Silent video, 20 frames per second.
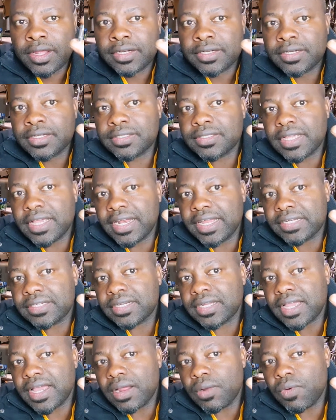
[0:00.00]
This
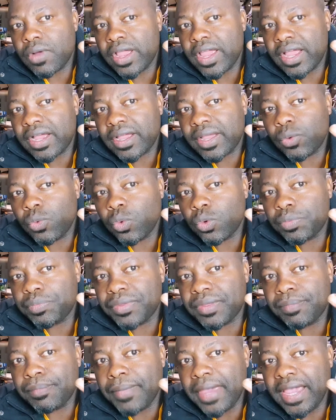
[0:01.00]
electrical wire could
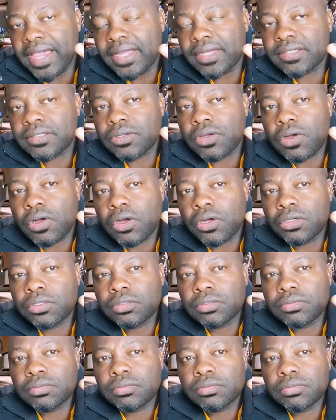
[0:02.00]
be made
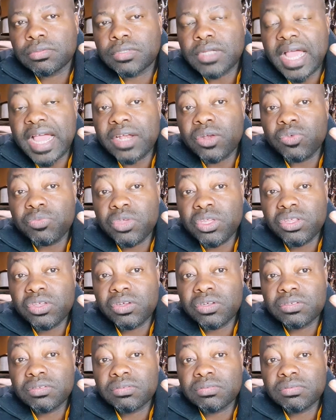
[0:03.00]
on
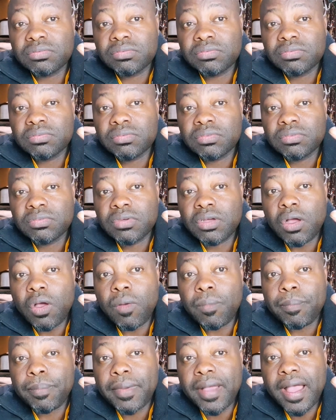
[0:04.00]
aluminium,
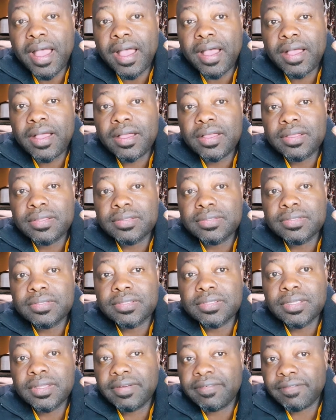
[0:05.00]
copper,
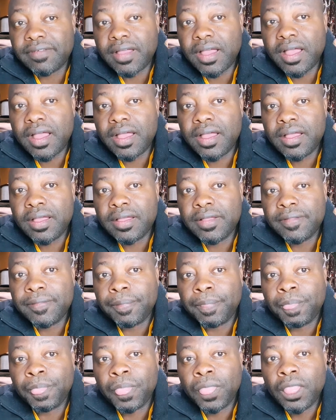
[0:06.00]
silver.
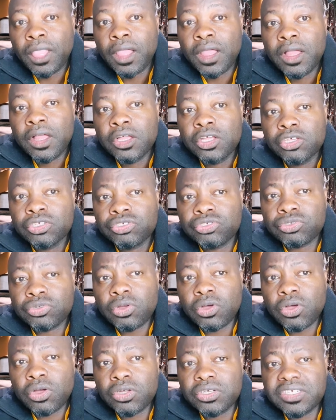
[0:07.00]

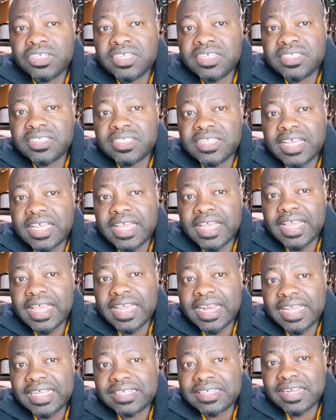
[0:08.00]
So this
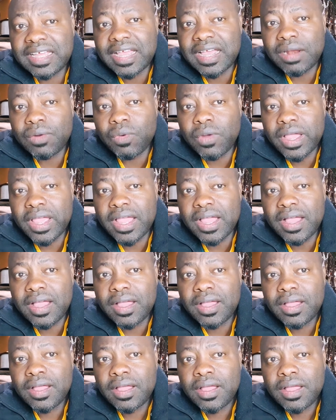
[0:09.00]
electrical wire
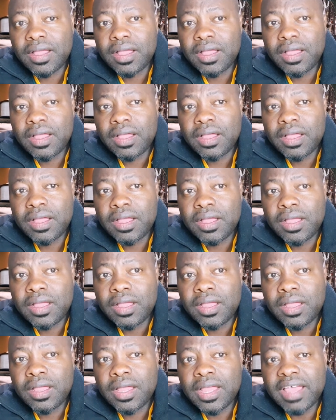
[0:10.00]

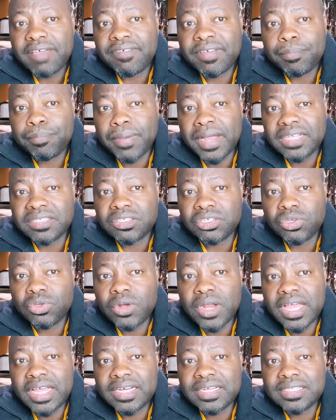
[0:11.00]
have a
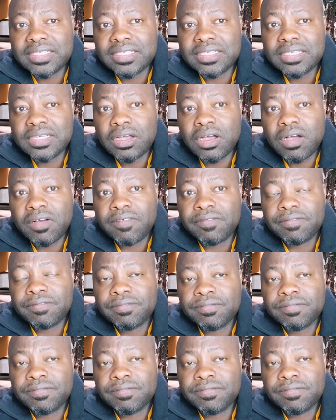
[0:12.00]
particularity of